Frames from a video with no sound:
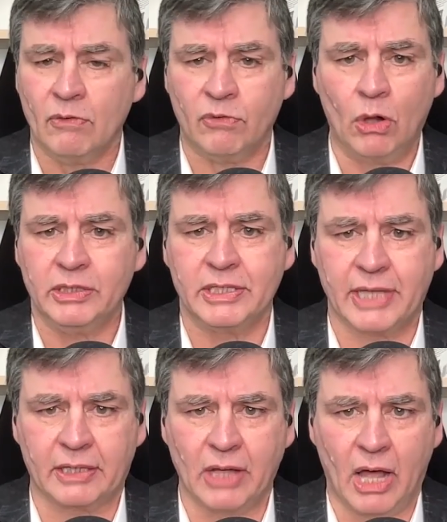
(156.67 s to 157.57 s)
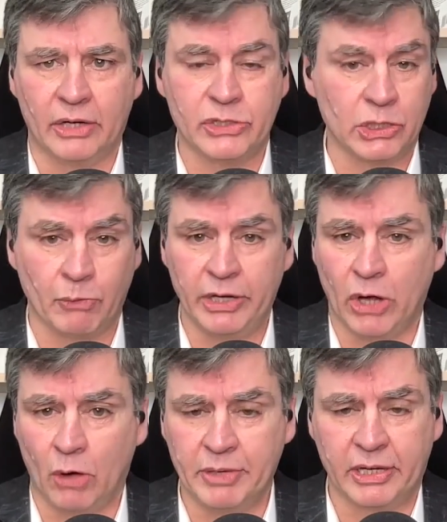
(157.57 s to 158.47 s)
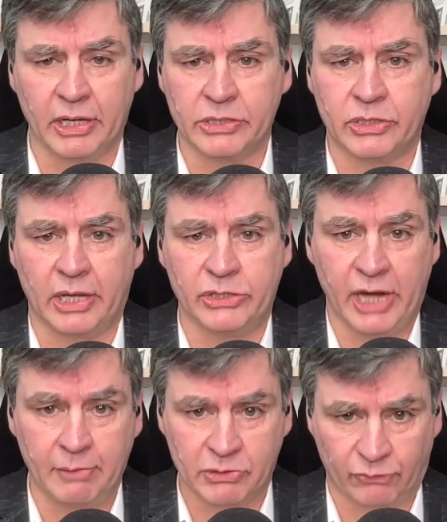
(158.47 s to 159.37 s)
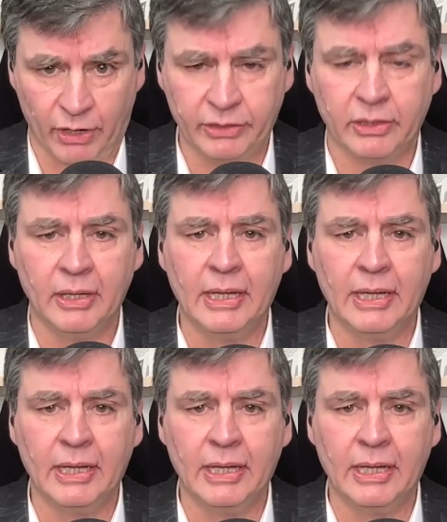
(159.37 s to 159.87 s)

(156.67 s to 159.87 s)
Volta Technologies, we know because James Frith,